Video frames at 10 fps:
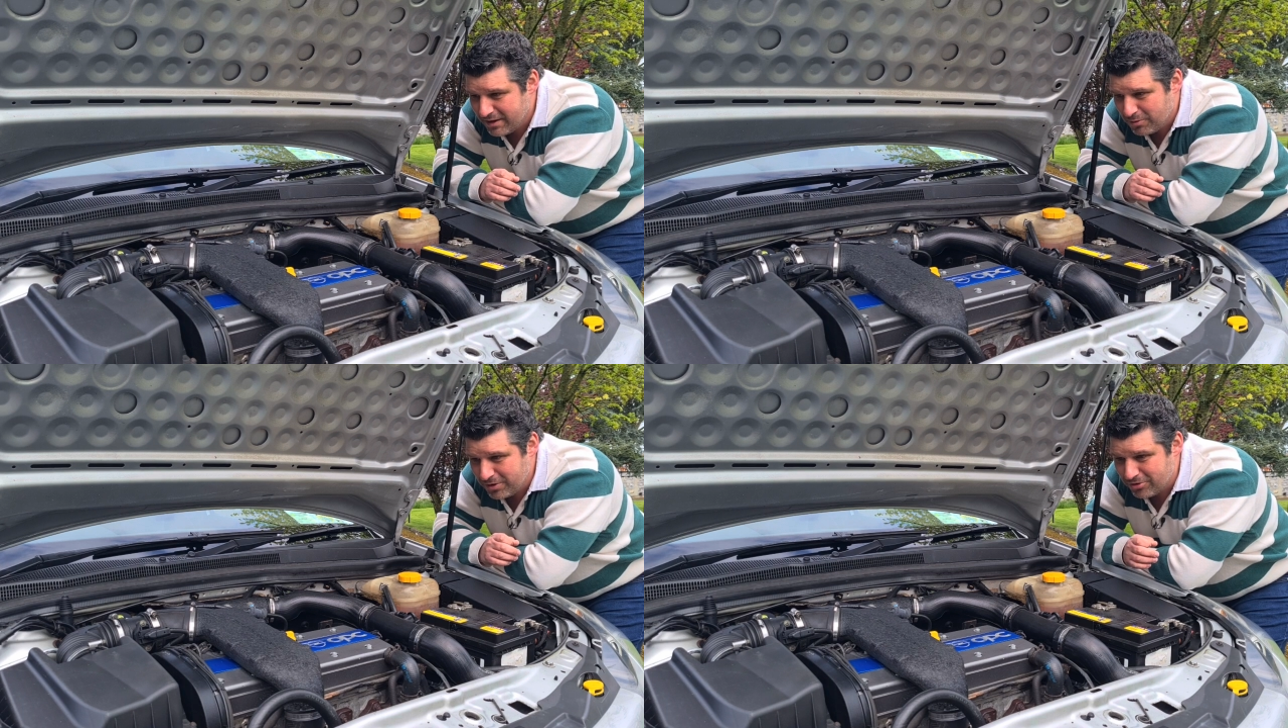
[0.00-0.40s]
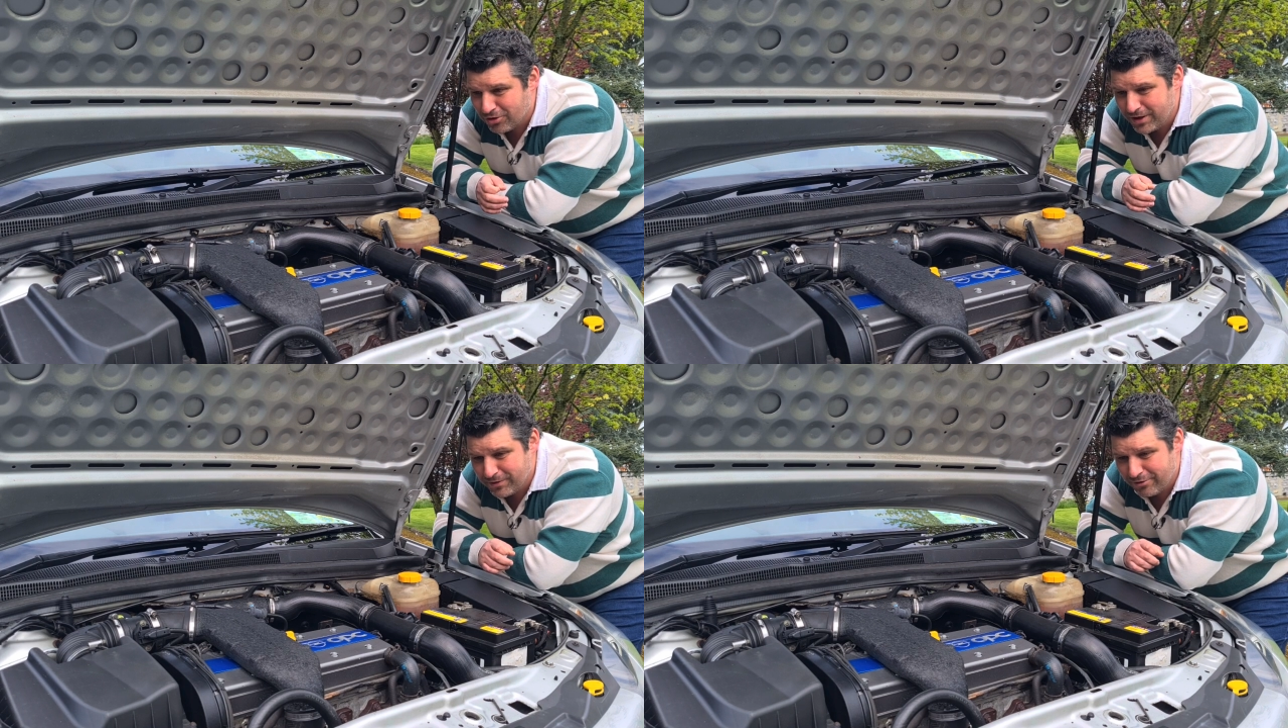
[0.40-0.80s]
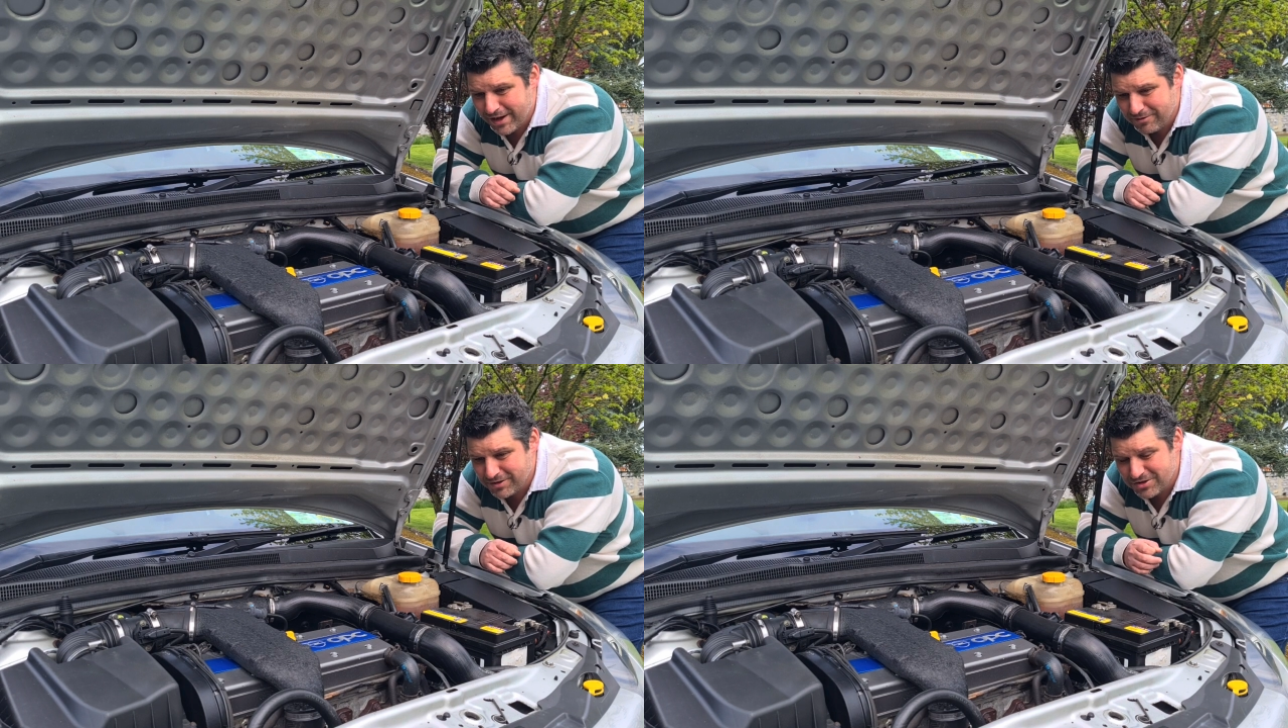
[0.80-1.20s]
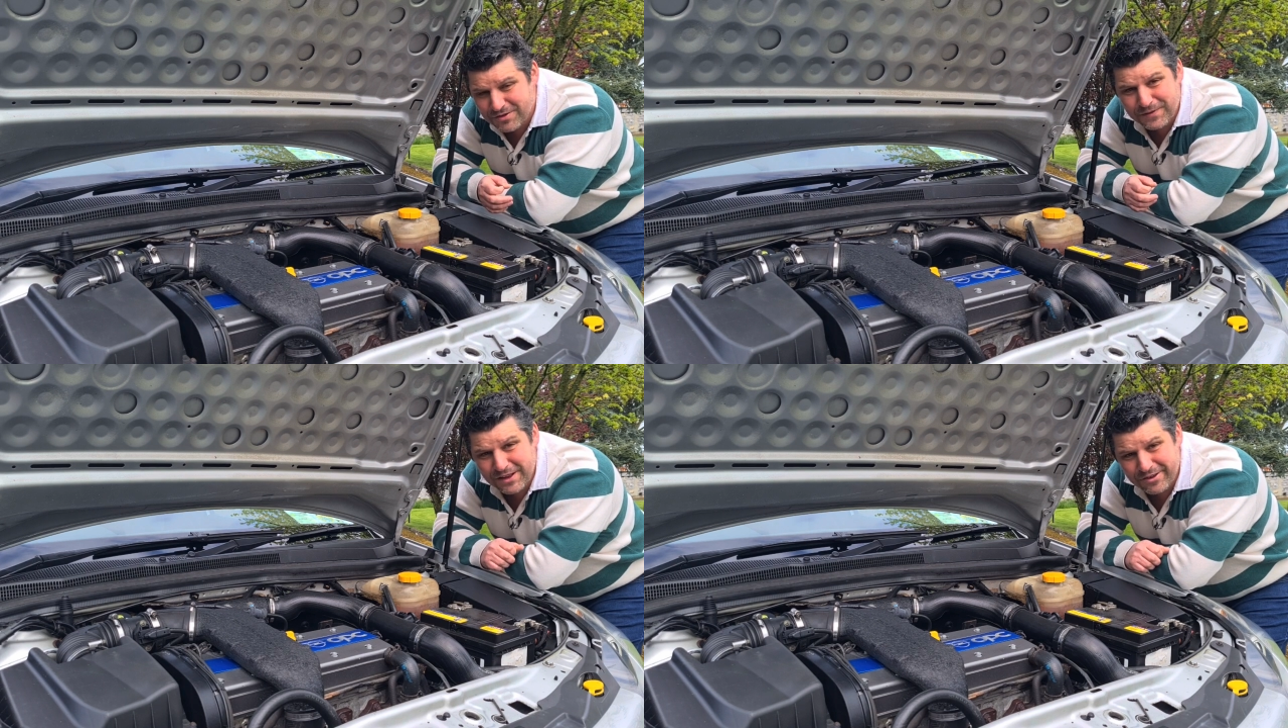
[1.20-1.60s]
when you're driving around, it
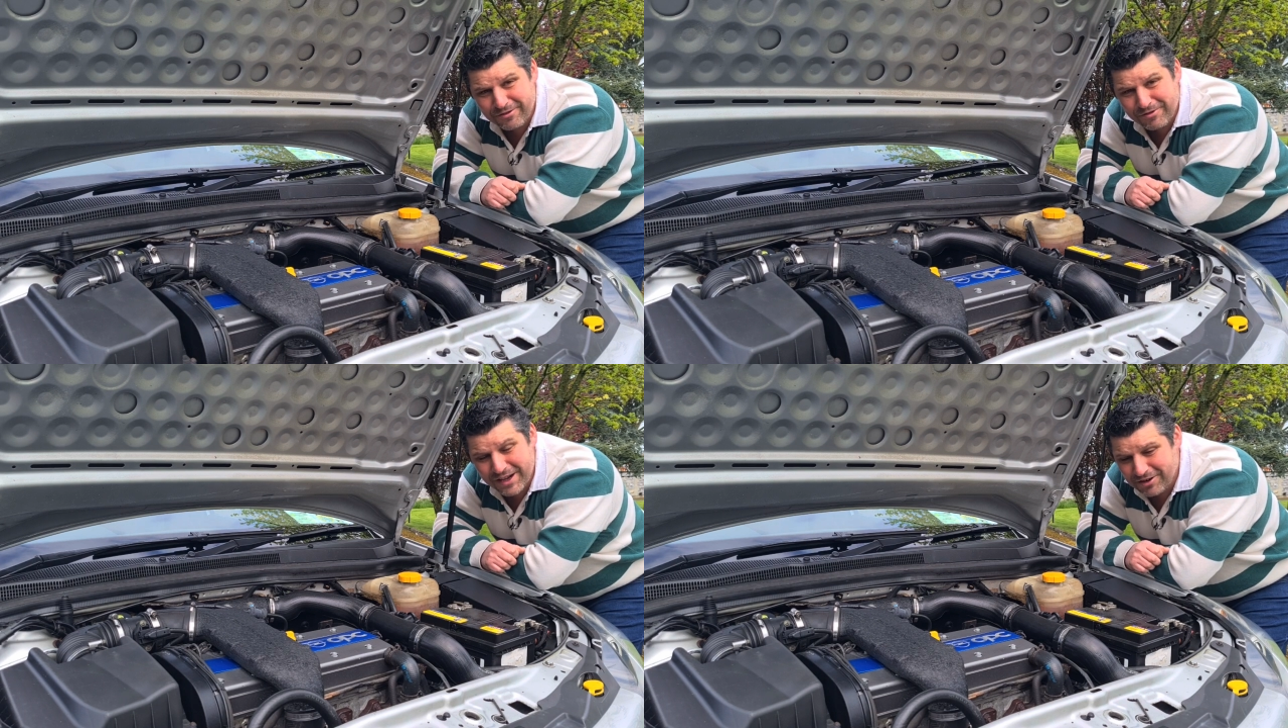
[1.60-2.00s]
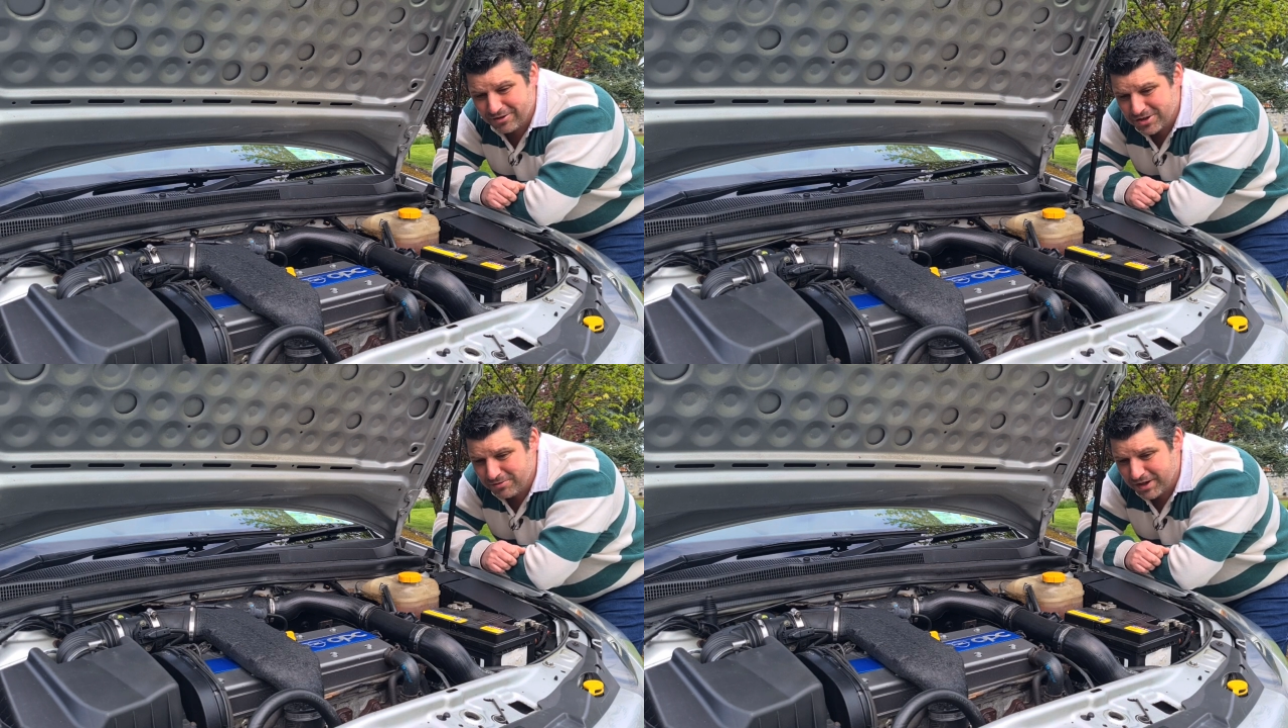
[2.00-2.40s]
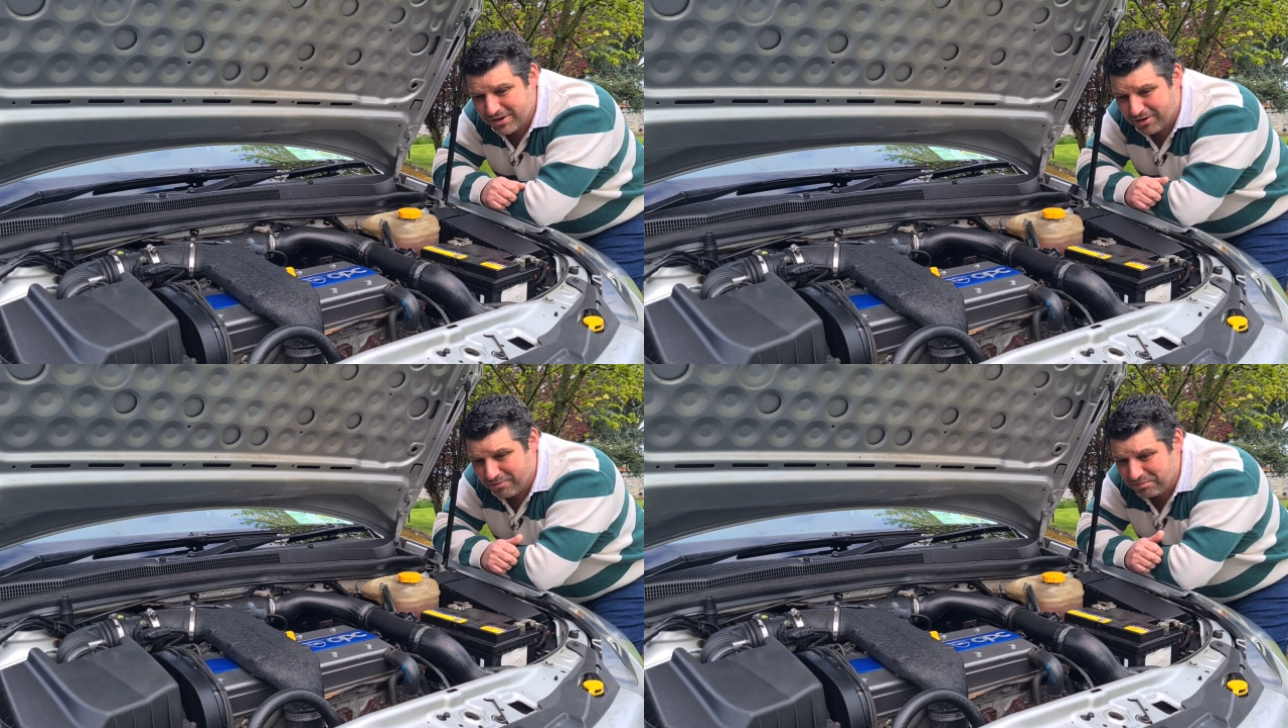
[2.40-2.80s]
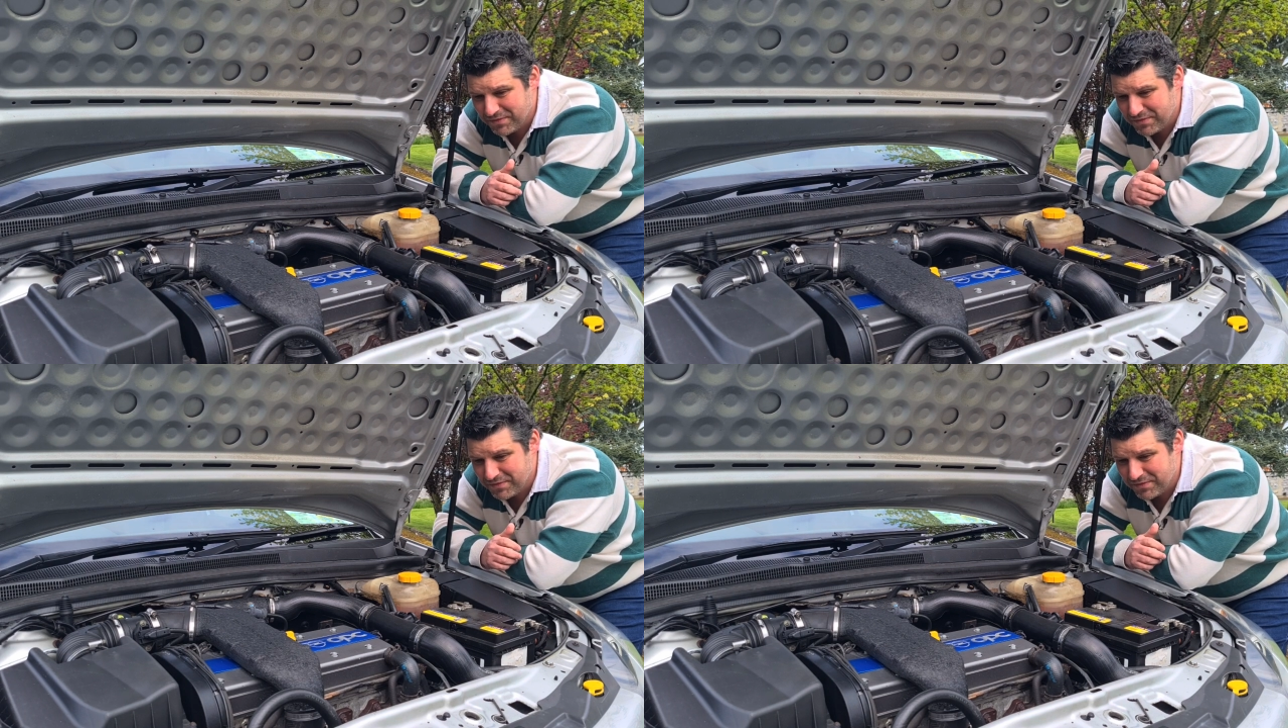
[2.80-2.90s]
just feels like a regular 2-litre.